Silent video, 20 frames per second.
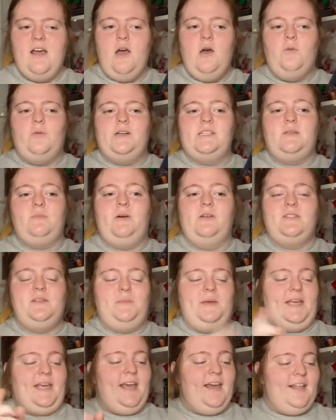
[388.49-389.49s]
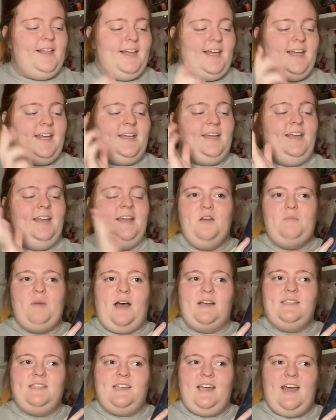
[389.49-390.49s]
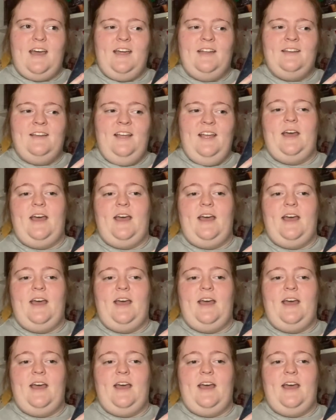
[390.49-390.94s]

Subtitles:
was supposed to be killing Bastien,